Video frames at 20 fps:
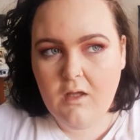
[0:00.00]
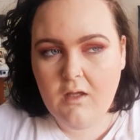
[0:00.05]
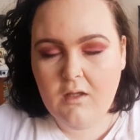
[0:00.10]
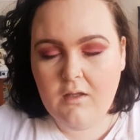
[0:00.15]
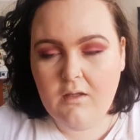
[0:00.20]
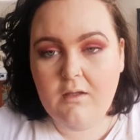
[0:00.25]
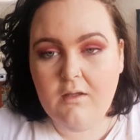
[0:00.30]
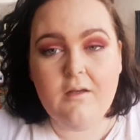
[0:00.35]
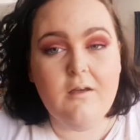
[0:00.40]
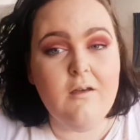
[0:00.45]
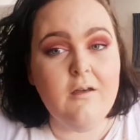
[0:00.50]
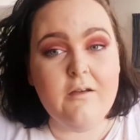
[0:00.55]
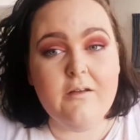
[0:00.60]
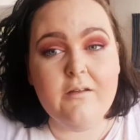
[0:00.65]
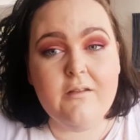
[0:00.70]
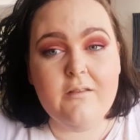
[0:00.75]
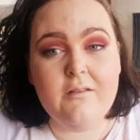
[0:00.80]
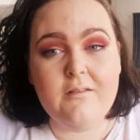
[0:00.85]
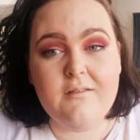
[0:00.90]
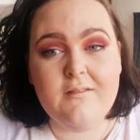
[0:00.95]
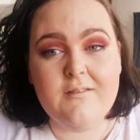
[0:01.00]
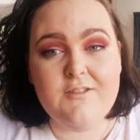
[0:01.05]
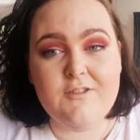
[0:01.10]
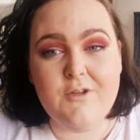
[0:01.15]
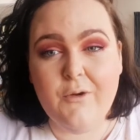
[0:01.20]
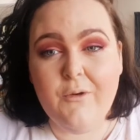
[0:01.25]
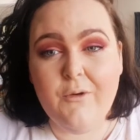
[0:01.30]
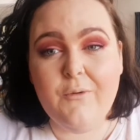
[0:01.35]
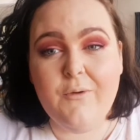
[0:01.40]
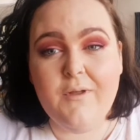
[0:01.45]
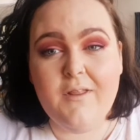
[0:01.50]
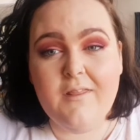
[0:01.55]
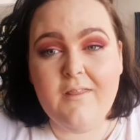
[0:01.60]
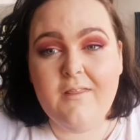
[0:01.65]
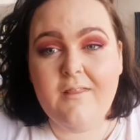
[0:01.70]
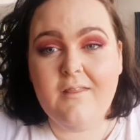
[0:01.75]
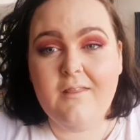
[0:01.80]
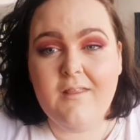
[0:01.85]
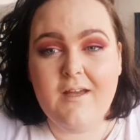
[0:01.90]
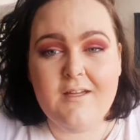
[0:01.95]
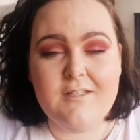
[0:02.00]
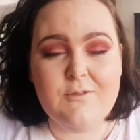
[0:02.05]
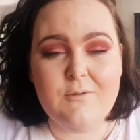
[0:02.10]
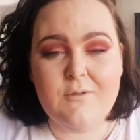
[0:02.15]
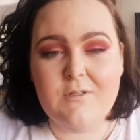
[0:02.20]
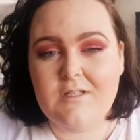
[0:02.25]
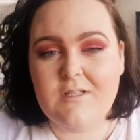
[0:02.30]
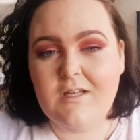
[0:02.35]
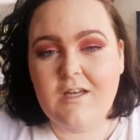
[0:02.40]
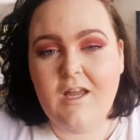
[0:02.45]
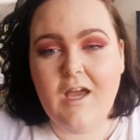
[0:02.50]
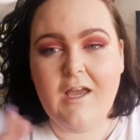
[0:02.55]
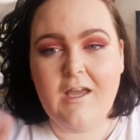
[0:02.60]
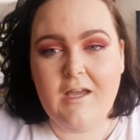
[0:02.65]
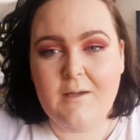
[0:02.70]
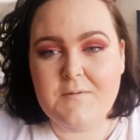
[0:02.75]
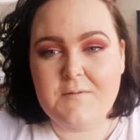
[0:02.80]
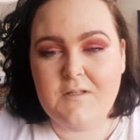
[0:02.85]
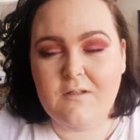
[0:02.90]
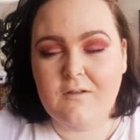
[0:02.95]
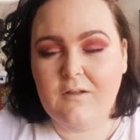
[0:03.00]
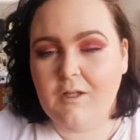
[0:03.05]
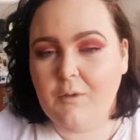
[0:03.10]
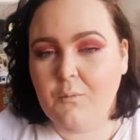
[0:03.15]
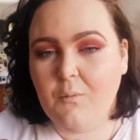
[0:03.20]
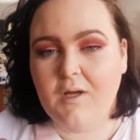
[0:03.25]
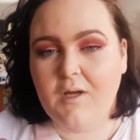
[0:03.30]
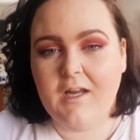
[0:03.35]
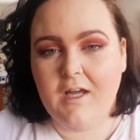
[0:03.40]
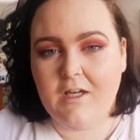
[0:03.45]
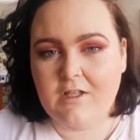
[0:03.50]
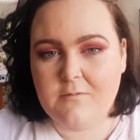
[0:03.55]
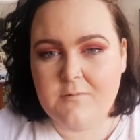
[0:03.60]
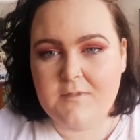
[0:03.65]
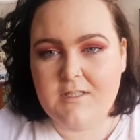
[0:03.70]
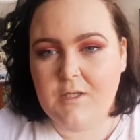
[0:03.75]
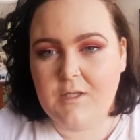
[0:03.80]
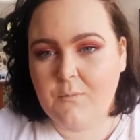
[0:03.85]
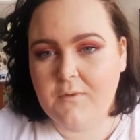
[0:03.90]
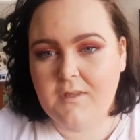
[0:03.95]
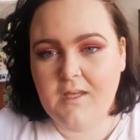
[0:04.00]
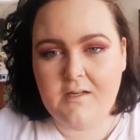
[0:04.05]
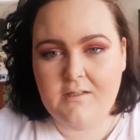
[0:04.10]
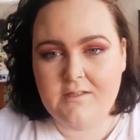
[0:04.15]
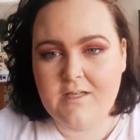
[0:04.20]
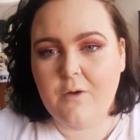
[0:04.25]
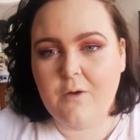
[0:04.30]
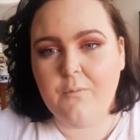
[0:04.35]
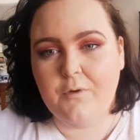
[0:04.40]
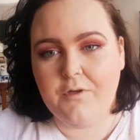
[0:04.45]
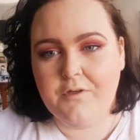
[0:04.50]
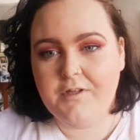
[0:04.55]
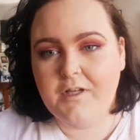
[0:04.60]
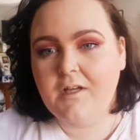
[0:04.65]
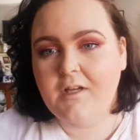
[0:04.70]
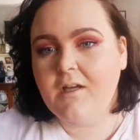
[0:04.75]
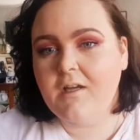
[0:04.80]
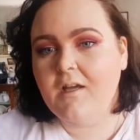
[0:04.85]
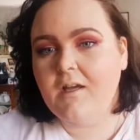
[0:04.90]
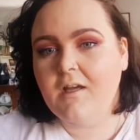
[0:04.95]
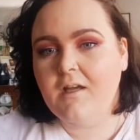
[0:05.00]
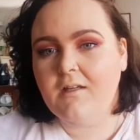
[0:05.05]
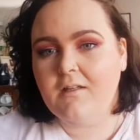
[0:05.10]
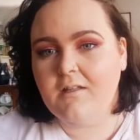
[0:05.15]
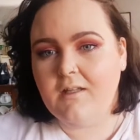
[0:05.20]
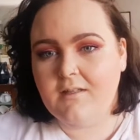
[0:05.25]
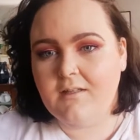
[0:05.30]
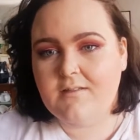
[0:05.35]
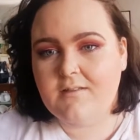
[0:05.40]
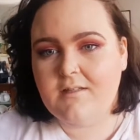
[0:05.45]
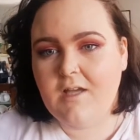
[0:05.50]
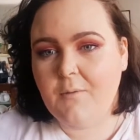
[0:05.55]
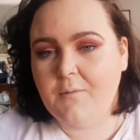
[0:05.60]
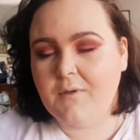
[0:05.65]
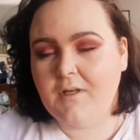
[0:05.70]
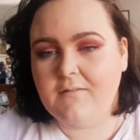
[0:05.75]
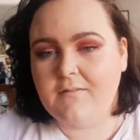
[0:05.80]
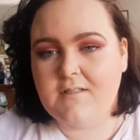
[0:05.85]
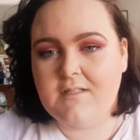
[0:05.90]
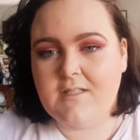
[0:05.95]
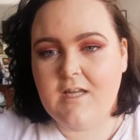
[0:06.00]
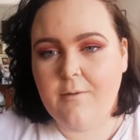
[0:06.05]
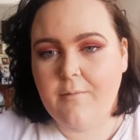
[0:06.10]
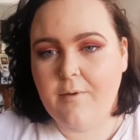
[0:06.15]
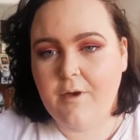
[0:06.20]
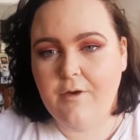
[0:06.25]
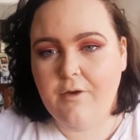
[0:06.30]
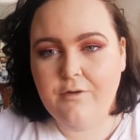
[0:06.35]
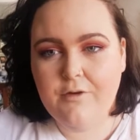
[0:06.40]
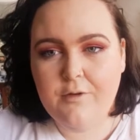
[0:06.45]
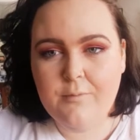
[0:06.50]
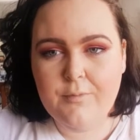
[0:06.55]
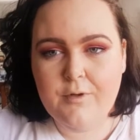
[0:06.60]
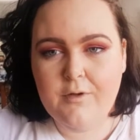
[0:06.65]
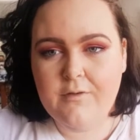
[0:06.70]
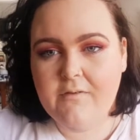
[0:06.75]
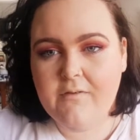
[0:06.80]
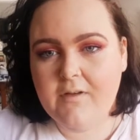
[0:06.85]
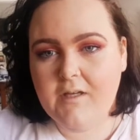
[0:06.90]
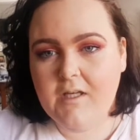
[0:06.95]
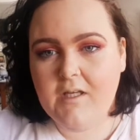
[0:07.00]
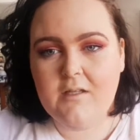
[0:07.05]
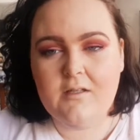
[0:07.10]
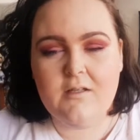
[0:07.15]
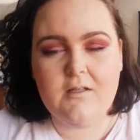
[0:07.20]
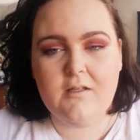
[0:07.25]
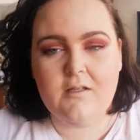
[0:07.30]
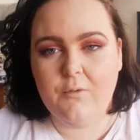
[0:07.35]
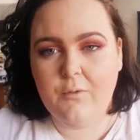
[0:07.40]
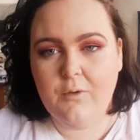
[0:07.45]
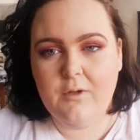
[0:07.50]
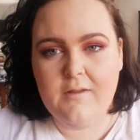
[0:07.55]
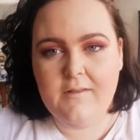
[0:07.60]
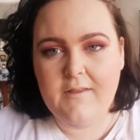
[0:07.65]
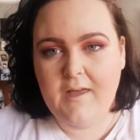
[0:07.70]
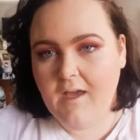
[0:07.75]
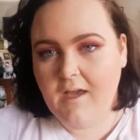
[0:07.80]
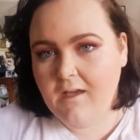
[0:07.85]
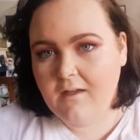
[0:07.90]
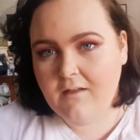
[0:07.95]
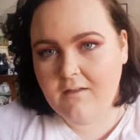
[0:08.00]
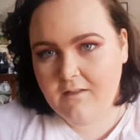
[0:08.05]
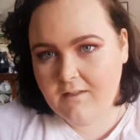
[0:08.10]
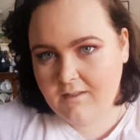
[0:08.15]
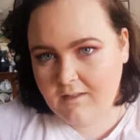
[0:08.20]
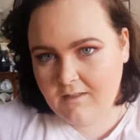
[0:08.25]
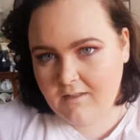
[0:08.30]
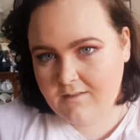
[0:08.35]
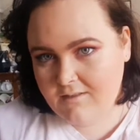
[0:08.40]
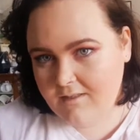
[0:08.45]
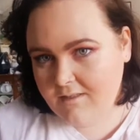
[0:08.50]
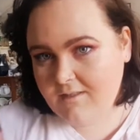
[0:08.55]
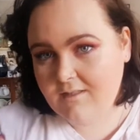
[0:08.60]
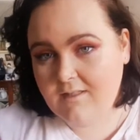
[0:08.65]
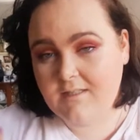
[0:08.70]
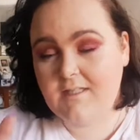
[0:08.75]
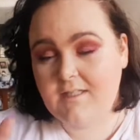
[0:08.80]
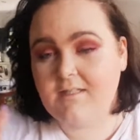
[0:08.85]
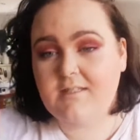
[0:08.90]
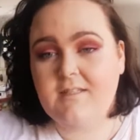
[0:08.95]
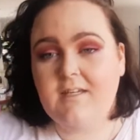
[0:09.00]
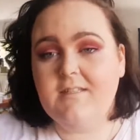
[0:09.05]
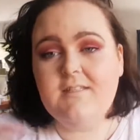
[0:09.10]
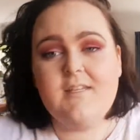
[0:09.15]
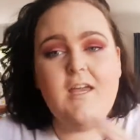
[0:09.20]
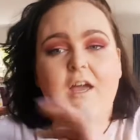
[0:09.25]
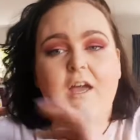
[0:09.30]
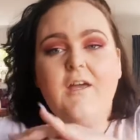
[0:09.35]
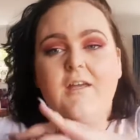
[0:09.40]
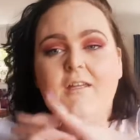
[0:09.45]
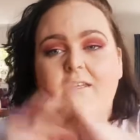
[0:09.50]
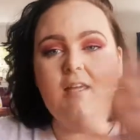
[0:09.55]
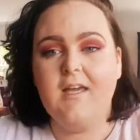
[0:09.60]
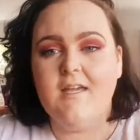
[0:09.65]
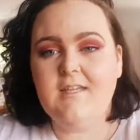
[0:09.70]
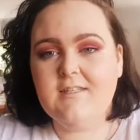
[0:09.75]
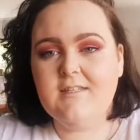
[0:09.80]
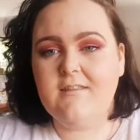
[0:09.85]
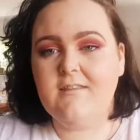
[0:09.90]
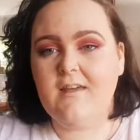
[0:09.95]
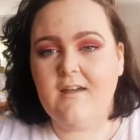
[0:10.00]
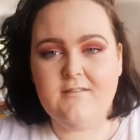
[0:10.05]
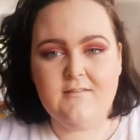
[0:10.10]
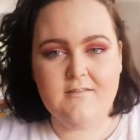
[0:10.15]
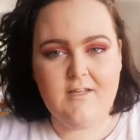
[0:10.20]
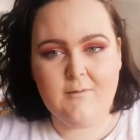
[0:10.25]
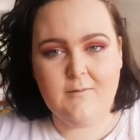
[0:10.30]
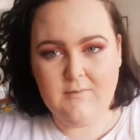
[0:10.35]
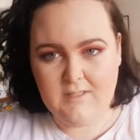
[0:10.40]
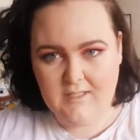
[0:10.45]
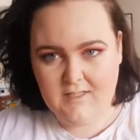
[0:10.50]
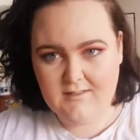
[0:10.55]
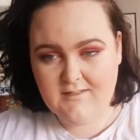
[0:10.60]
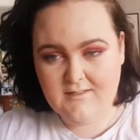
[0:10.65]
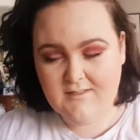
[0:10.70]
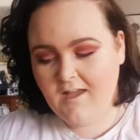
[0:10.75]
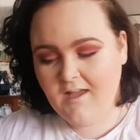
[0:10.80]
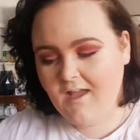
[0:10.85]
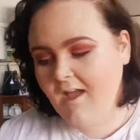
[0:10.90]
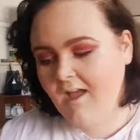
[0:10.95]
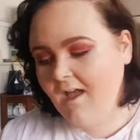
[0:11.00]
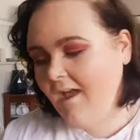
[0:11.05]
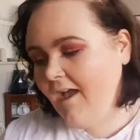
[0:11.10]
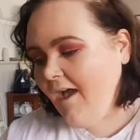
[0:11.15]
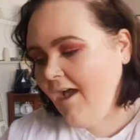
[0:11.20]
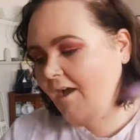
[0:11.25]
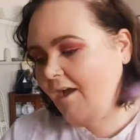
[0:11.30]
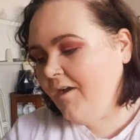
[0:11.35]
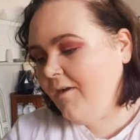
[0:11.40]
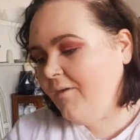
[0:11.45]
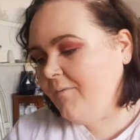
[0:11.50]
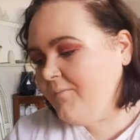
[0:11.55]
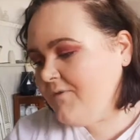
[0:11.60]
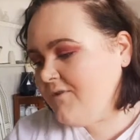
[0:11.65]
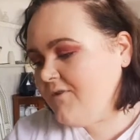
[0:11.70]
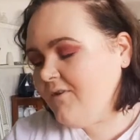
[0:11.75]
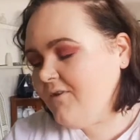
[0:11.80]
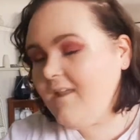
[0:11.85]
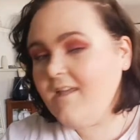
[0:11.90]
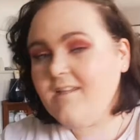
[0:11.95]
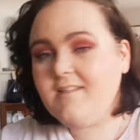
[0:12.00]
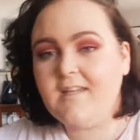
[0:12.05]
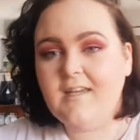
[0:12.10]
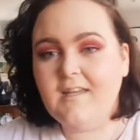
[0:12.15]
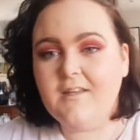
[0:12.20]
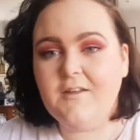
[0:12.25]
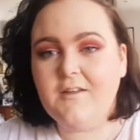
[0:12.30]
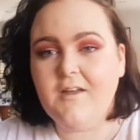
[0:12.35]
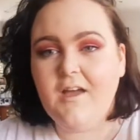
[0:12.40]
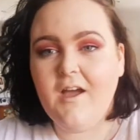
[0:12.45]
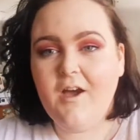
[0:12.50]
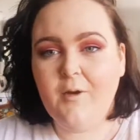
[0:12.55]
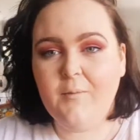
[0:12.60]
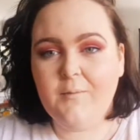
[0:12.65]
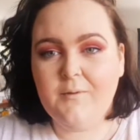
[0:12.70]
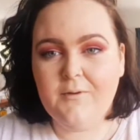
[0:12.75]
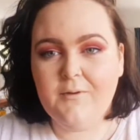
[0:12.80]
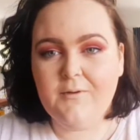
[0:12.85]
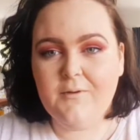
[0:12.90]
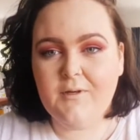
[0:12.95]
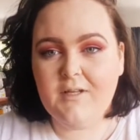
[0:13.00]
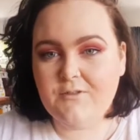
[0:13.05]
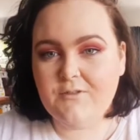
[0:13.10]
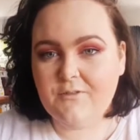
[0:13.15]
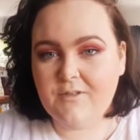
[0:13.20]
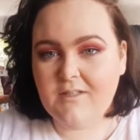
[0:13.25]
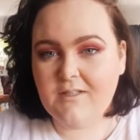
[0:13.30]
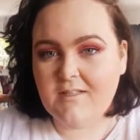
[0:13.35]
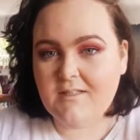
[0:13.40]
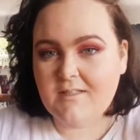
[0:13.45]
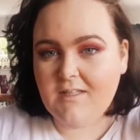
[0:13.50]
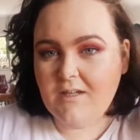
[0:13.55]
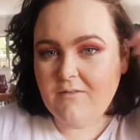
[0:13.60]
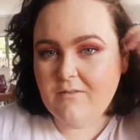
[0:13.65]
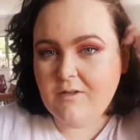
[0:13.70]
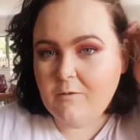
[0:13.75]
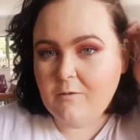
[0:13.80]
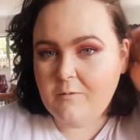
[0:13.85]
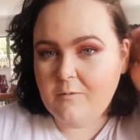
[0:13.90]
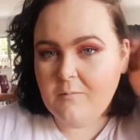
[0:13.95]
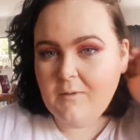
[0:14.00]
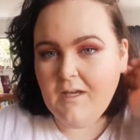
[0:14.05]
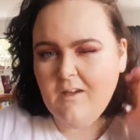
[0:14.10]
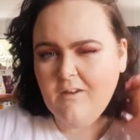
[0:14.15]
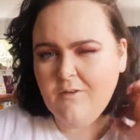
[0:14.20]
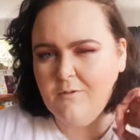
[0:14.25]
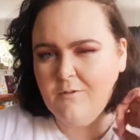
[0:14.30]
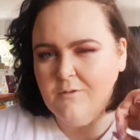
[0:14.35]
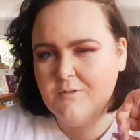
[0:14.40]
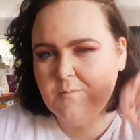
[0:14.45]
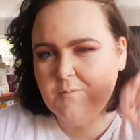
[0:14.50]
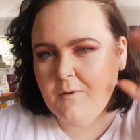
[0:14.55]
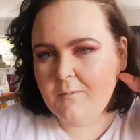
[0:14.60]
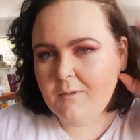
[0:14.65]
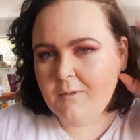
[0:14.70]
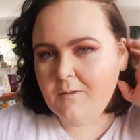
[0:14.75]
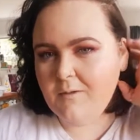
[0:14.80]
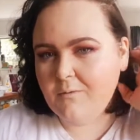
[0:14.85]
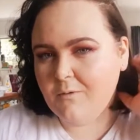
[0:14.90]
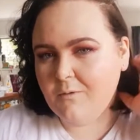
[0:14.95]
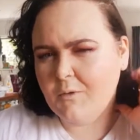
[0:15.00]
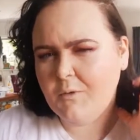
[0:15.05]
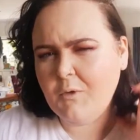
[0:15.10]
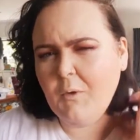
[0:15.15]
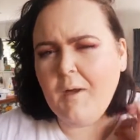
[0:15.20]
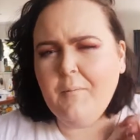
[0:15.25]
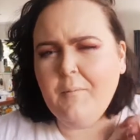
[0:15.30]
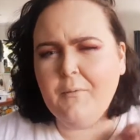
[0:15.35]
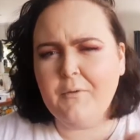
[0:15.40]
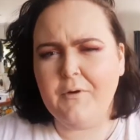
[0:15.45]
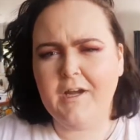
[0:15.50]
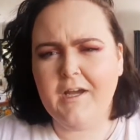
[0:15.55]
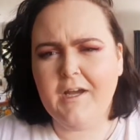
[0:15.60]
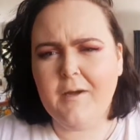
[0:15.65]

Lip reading: Yeah. So last question. I absolutely 100% without a doubt would. Yes, I would love to start my own non-profit. All of that. Yes, yes, yes, yes, yes. Yes, 1,000 times yes. So that's it. I hope you enjoyed this Get Ready With Me. I know it was probably quite boring.